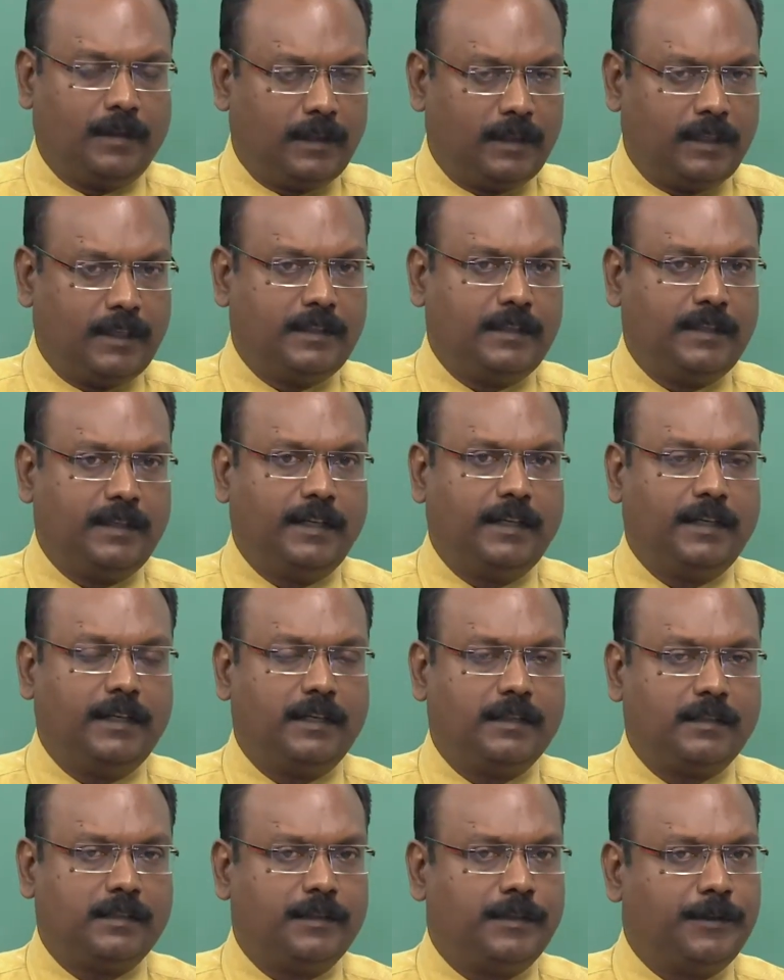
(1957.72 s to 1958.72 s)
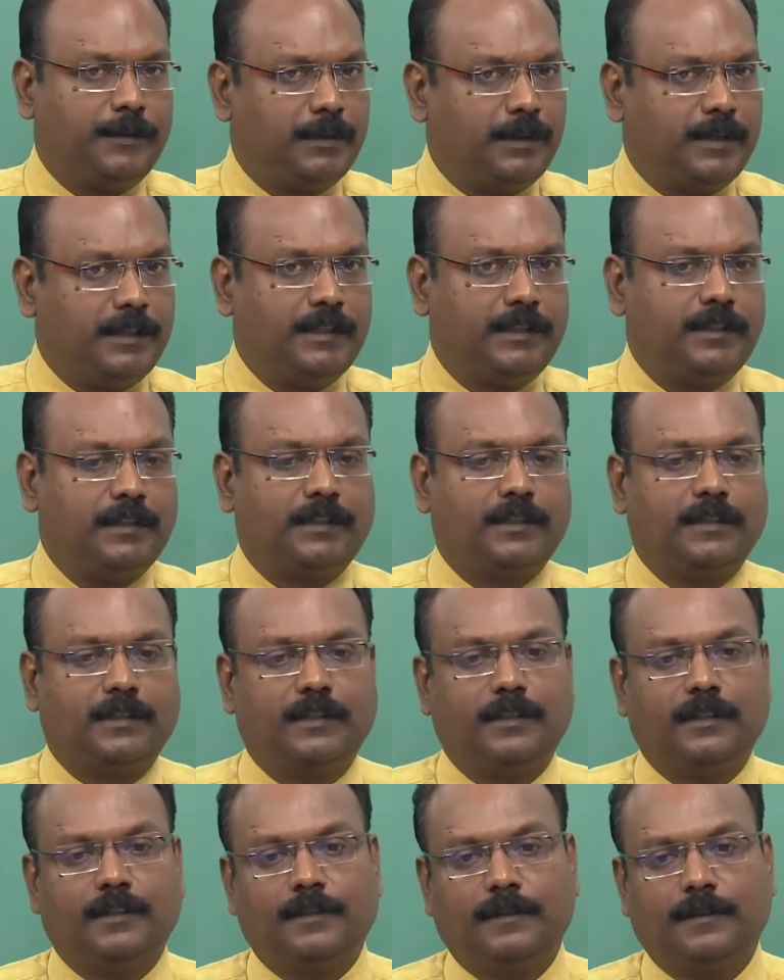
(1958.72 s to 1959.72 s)
This indicates that you are
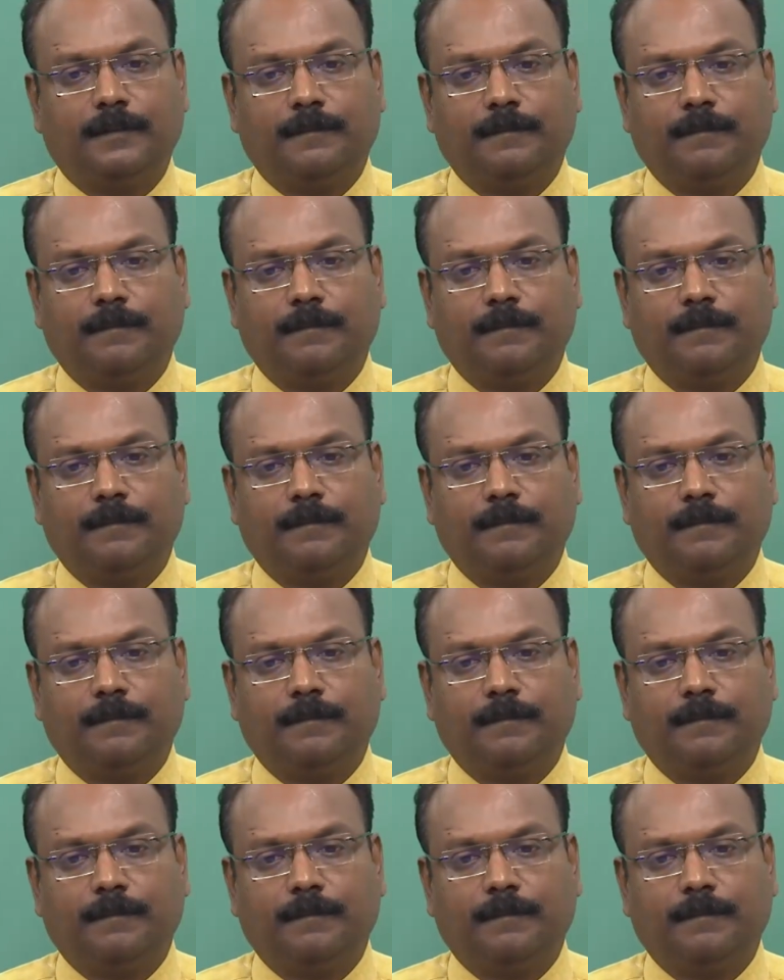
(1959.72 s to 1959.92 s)
interested.